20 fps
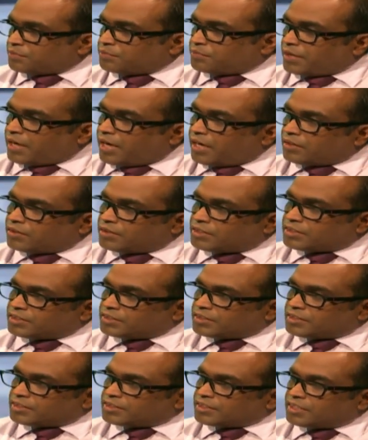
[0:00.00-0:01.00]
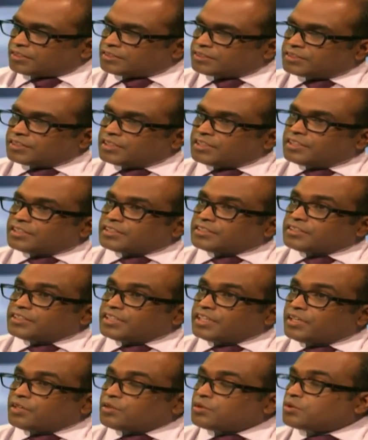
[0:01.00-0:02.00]
Planned visits in the sense
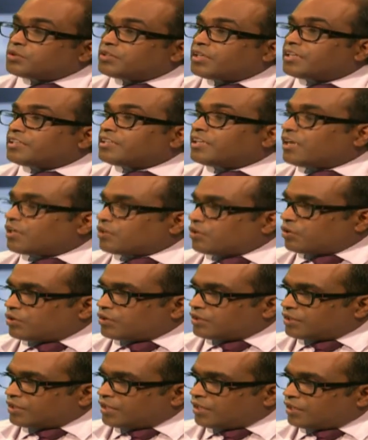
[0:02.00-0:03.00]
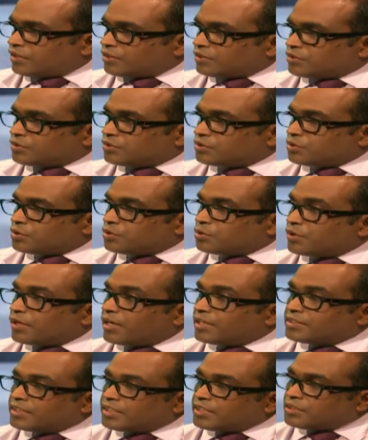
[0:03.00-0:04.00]
they know that they are going there. So
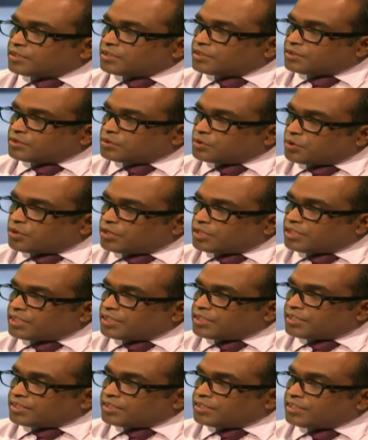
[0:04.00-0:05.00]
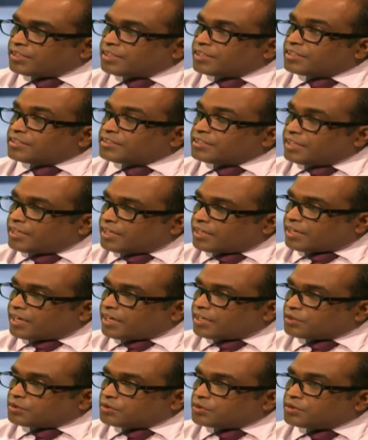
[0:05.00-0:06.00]
as I told earlier, they
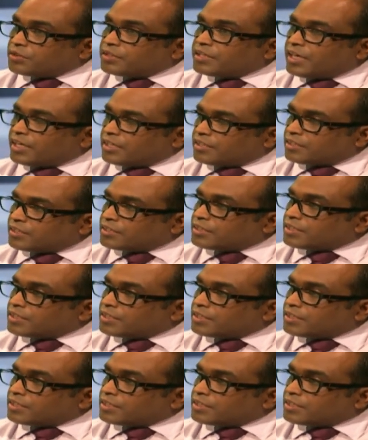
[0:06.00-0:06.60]
can get